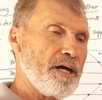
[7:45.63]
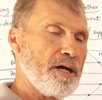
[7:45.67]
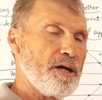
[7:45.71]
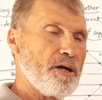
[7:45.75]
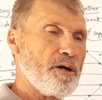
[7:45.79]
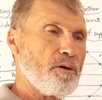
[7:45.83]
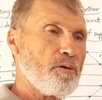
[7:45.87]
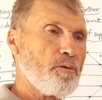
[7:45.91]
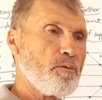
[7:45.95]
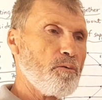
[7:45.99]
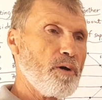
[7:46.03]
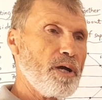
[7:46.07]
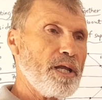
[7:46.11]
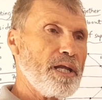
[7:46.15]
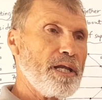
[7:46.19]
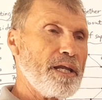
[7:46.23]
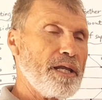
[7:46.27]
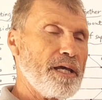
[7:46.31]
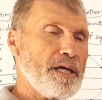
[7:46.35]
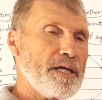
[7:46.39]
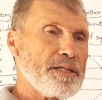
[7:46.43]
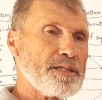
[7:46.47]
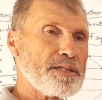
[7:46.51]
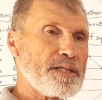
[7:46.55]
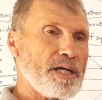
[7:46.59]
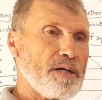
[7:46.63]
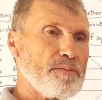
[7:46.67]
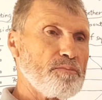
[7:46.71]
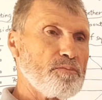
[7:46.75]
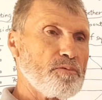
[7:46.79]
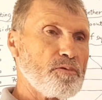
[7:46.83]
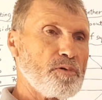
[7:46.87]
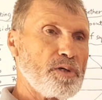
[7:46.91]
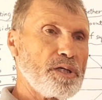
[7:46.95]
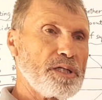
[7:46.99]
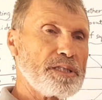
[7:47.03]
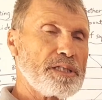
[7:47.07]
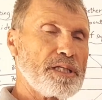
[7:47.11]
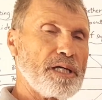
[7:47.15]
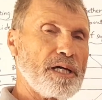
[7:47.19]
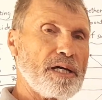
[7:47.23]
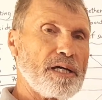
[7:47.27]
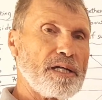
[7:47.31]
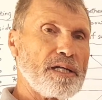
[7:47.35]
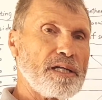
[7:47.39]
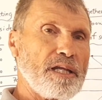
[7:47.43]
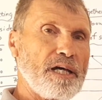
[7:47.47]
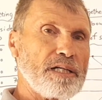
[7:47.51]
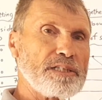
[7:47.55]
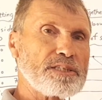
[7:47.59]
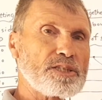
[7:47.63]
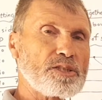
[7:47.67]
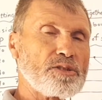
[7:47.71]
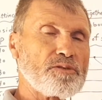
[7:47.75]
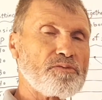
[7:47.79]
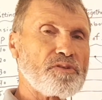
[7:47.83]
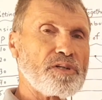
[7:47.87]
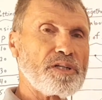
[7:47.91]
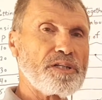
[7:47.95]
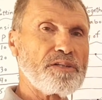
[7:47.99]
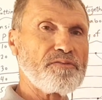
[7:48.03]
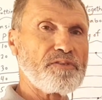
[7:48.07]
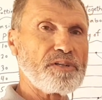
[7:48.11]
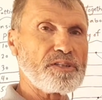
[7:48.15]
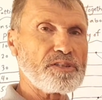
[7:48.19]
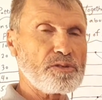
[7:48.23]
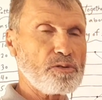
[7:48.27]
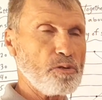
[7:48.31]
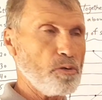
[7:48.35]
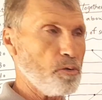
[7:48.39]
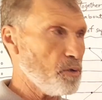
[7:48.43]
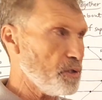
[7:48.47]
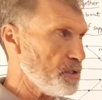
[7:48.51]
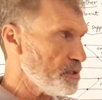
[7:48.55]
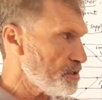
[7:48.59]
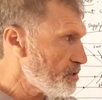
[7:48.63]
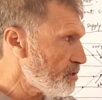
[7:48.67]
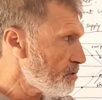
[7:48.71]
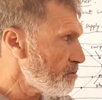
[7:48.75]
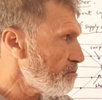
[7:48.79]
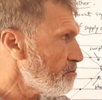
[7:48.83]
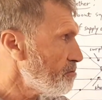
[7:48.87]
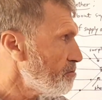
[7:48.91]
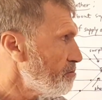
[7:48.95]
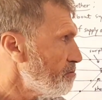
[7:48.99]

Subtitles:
will end up with lots of inventories.